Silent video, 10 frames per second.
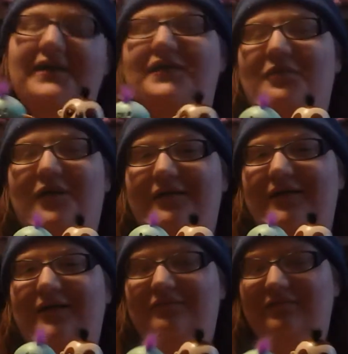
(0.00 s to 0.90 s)
think they're worth
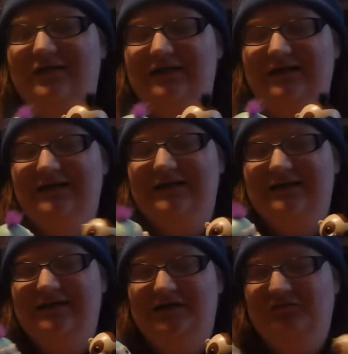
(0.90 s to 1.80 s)
it to at
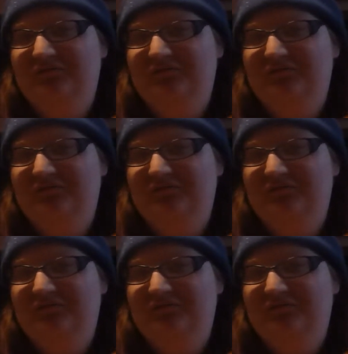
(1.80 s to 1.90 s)
least,